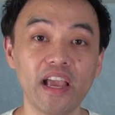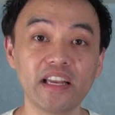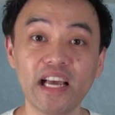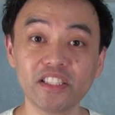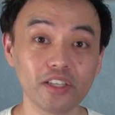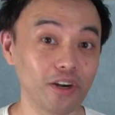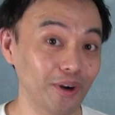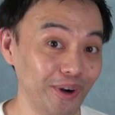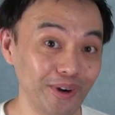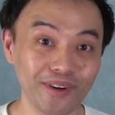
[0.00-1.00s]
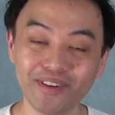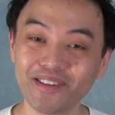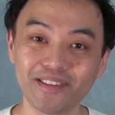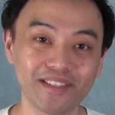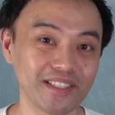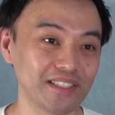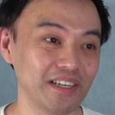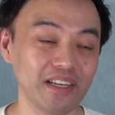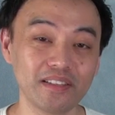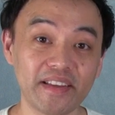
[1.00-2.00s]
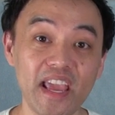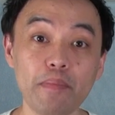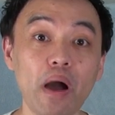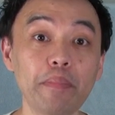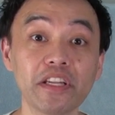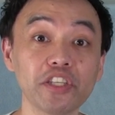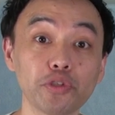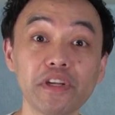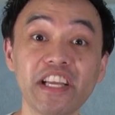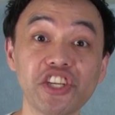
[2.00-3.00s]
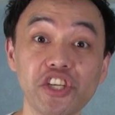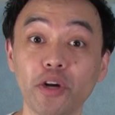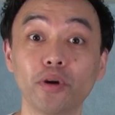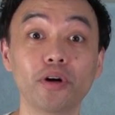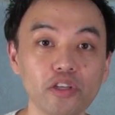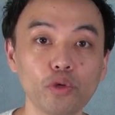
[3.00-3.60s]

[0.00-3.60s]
and that's gonna hurt just the K-pop industry in general.